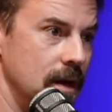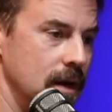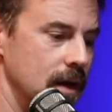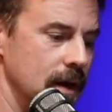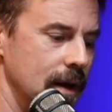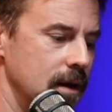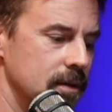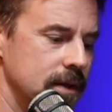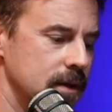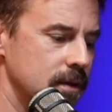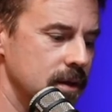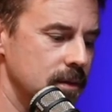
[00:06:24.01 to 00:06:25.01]
I don't
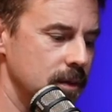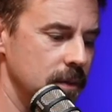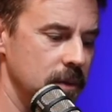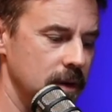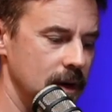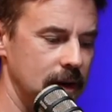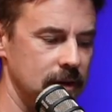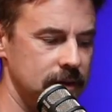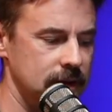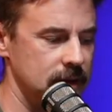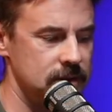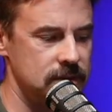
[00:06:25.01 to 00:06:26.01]
think that we will. I don't
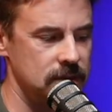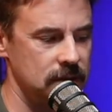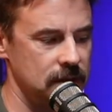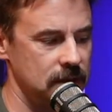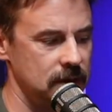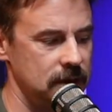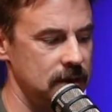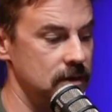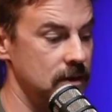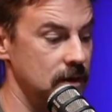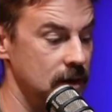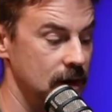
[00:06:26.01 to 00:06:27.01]
think it's good
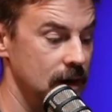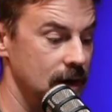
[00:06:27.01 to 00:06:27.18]
either.